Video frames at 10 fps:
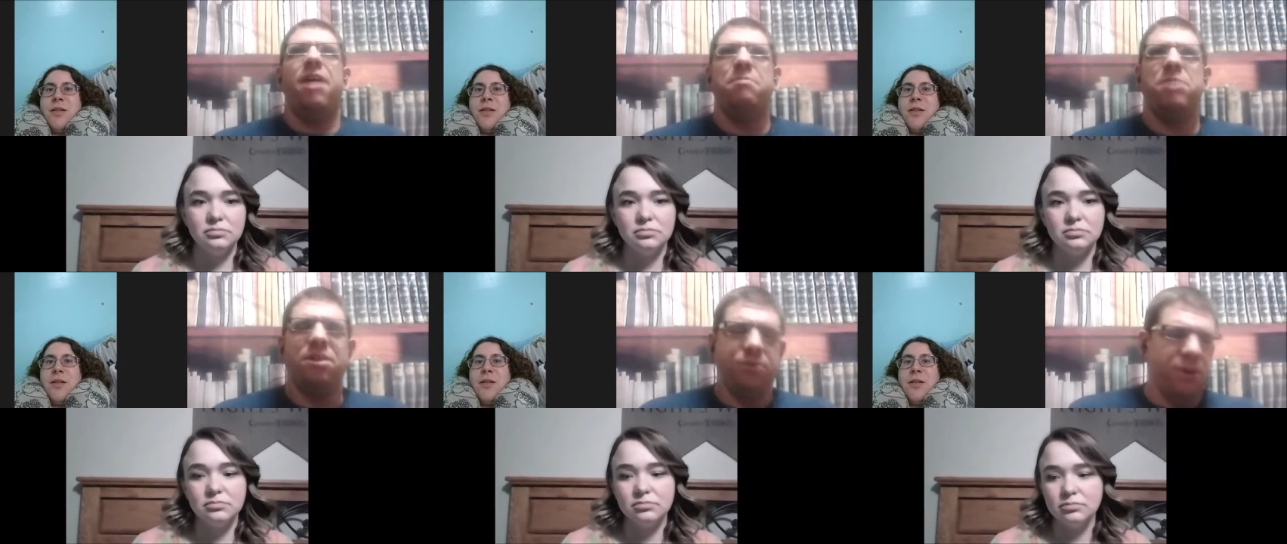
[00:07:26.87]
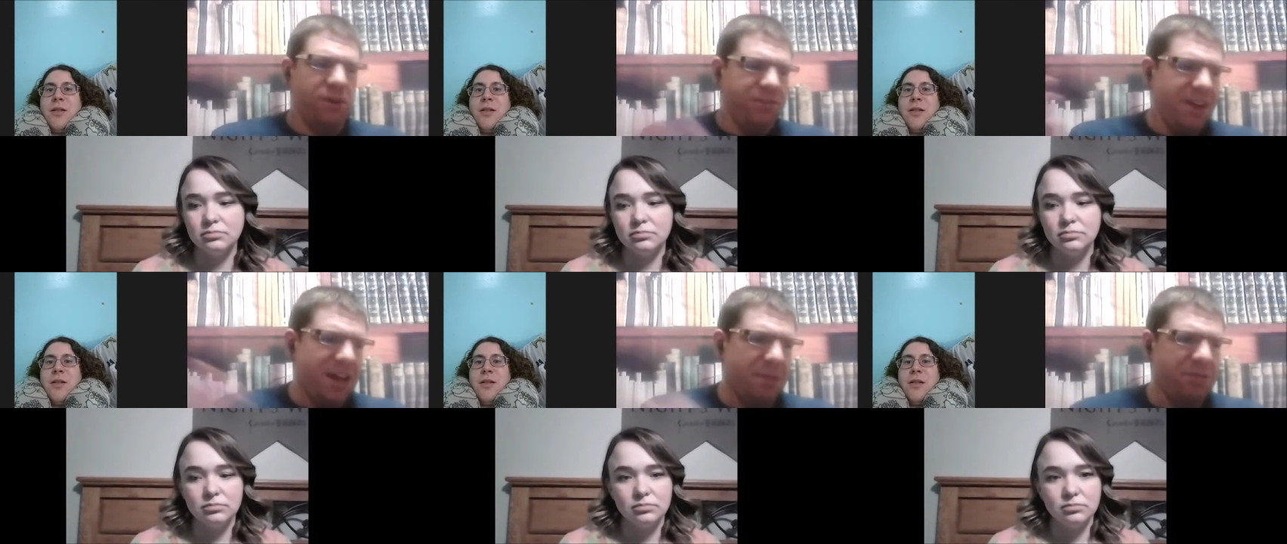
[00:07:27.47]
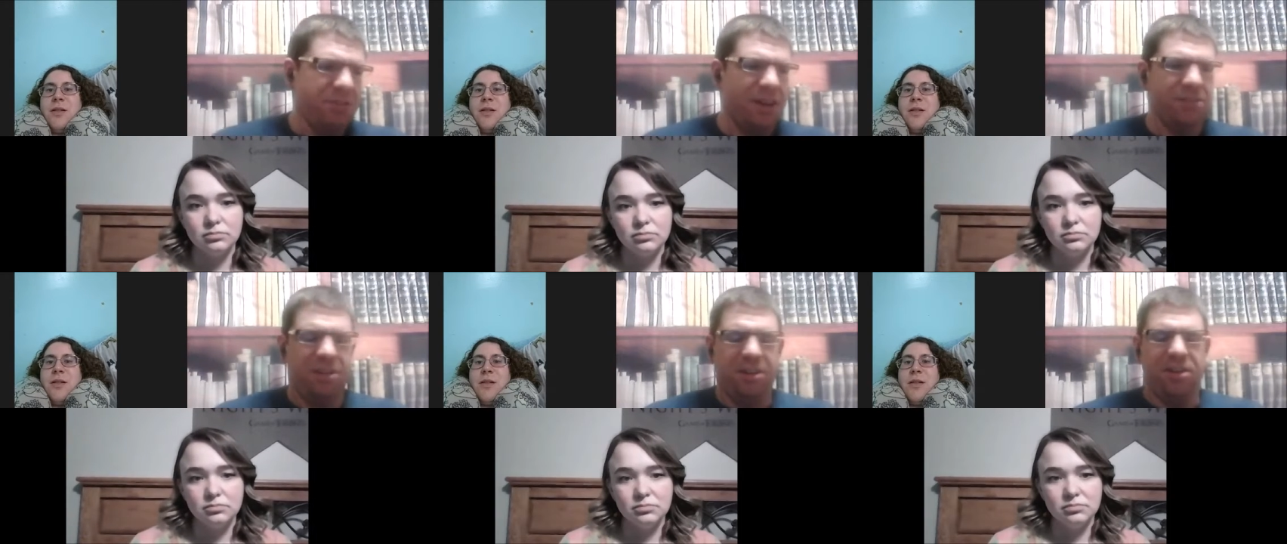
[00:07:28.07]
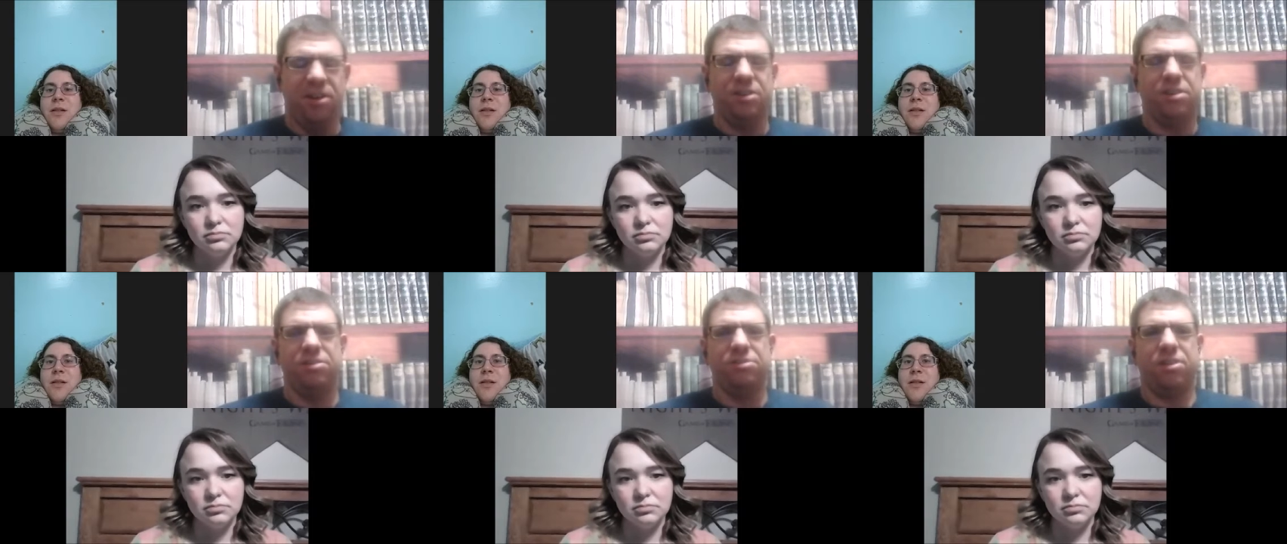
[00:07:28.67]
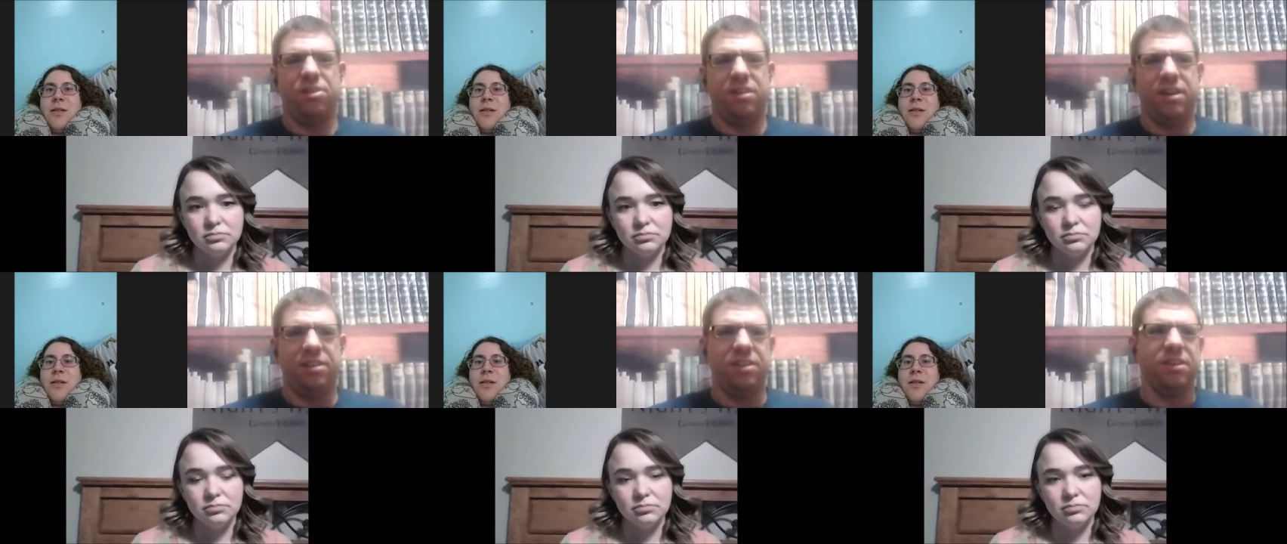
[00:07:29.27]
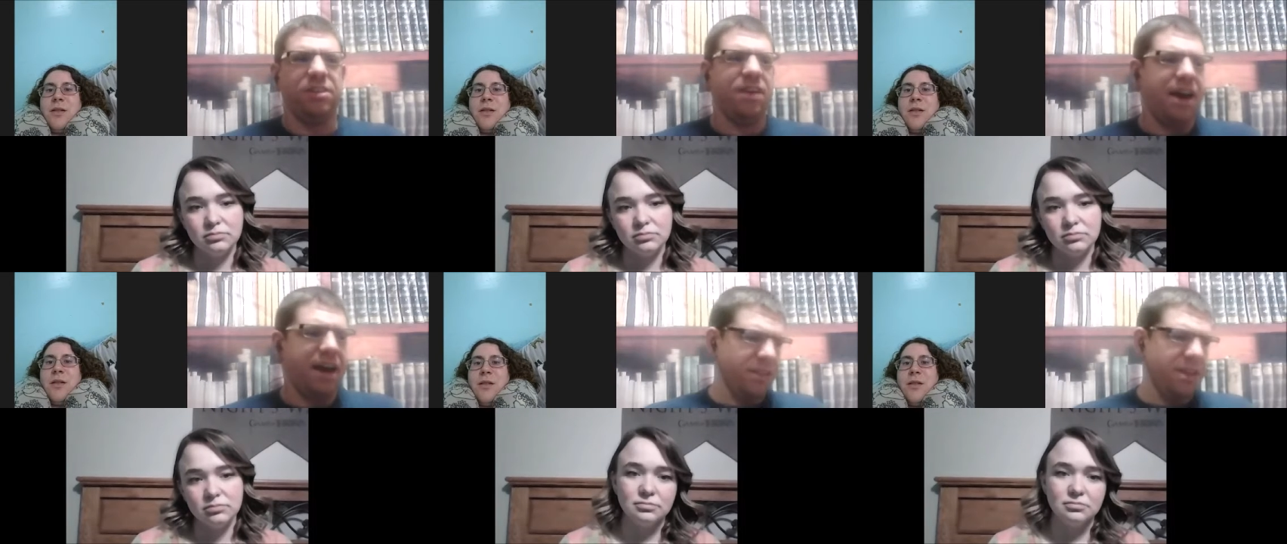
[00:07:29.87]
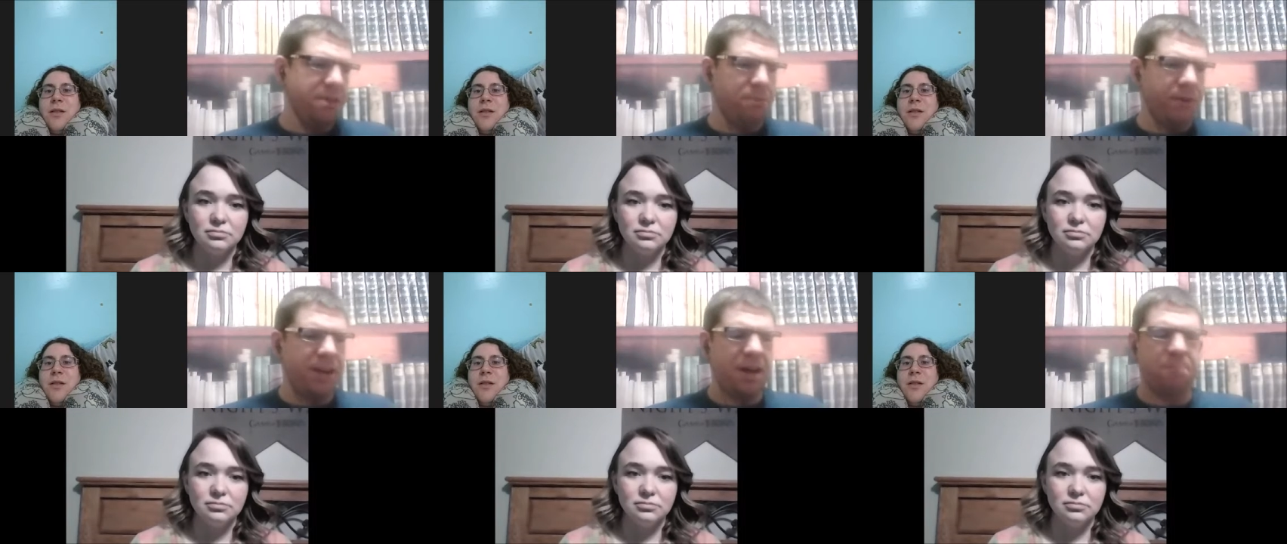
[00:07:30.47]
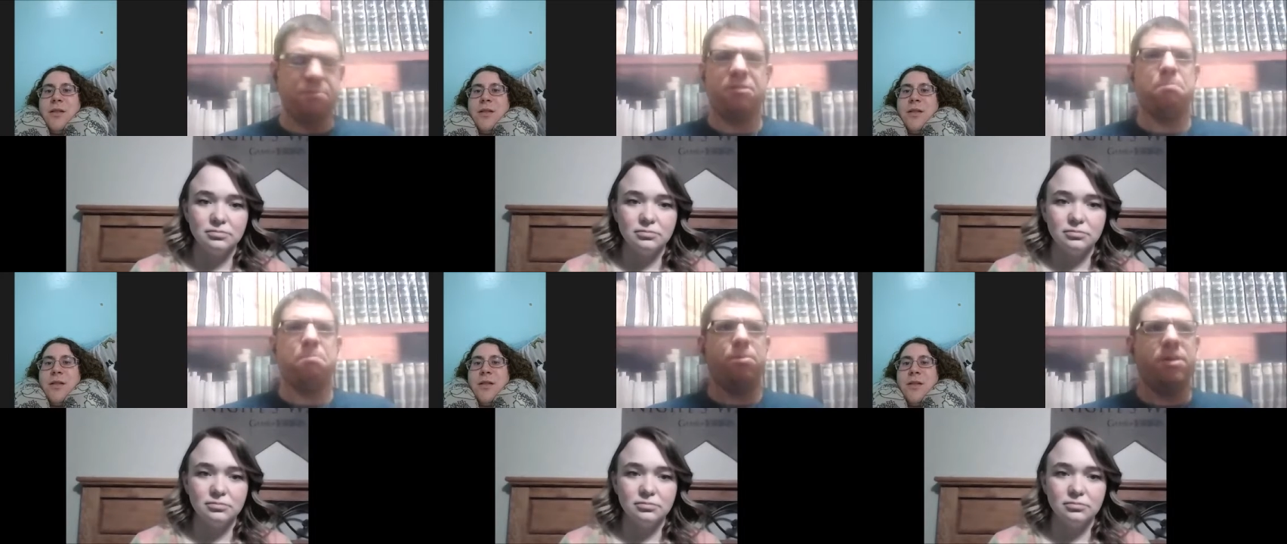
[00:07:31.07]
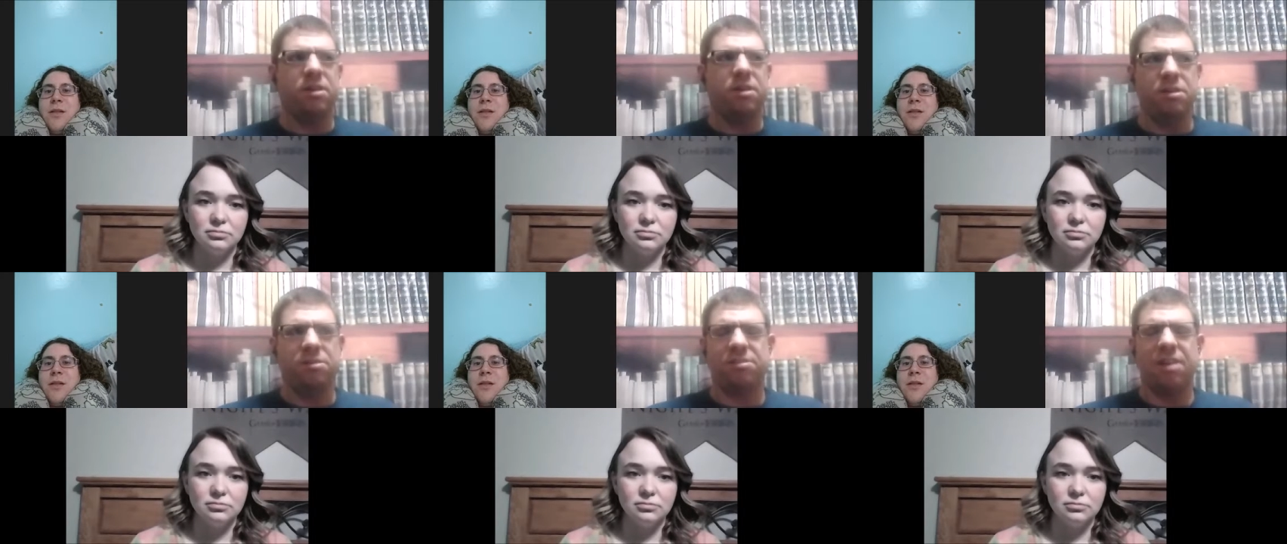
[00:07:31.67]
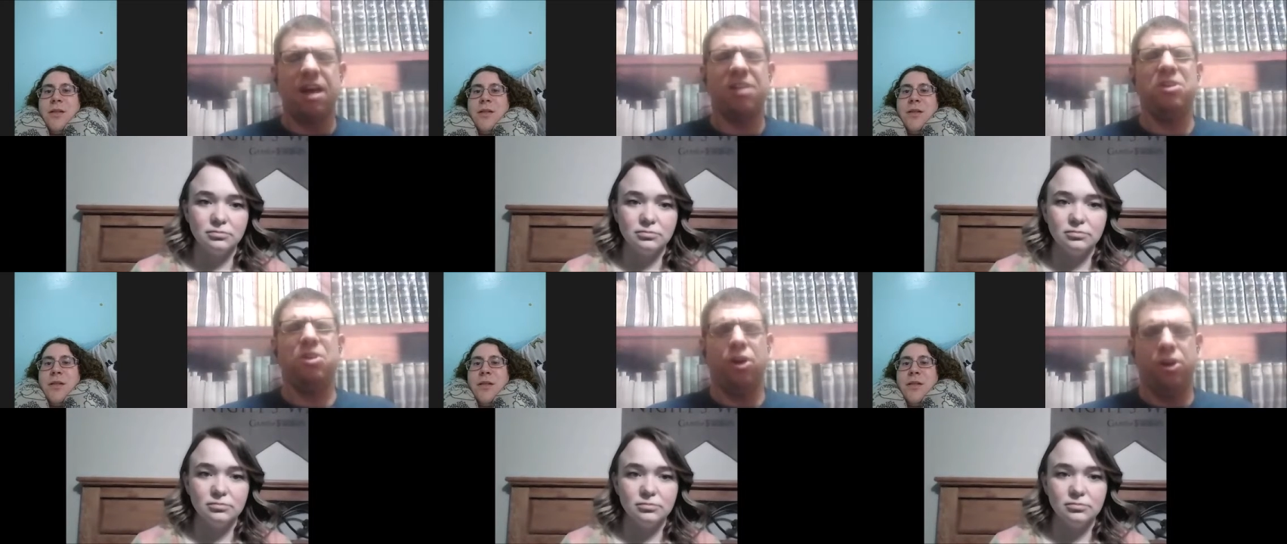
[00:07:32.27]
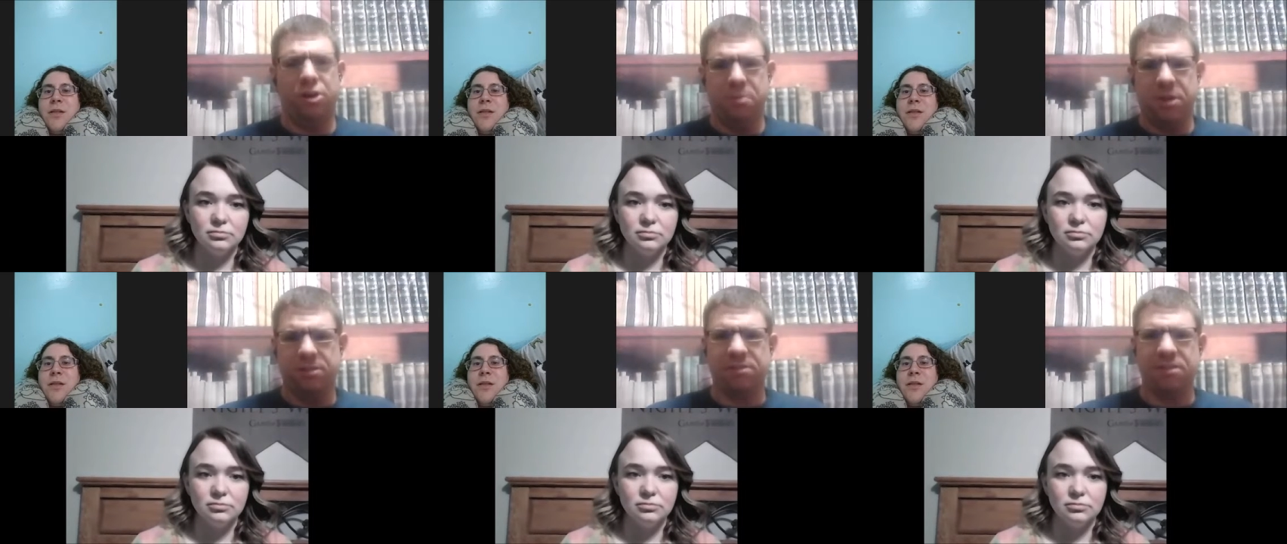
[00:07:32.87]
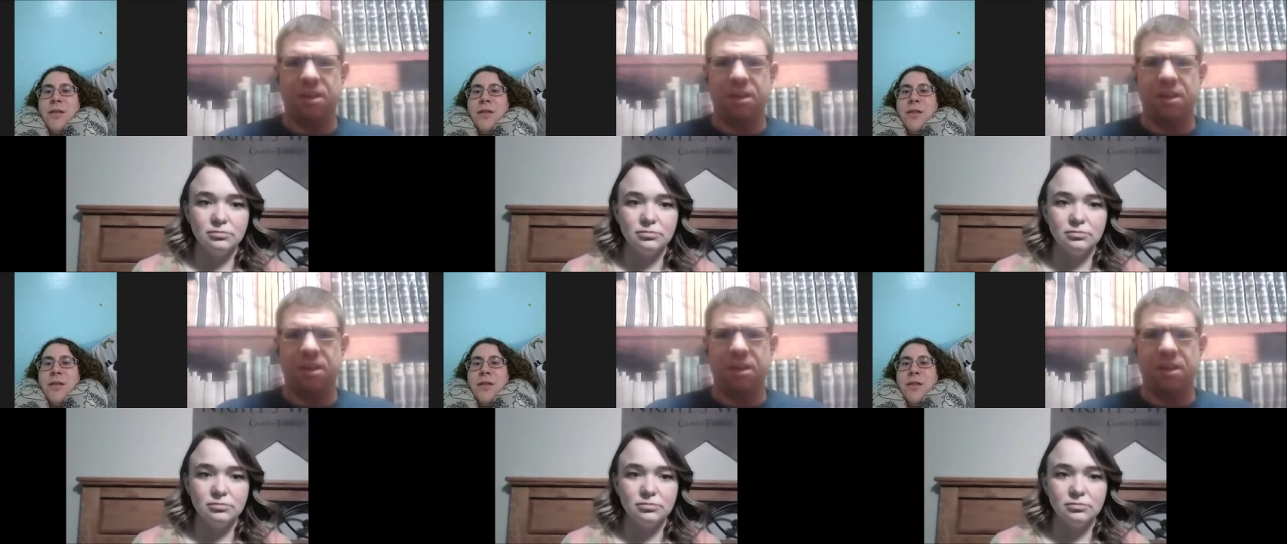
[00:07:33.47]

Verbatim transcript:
Speaker 1: I mean, as far as the Amazons are, are concerned, I think that they bring up some pretty solid arguments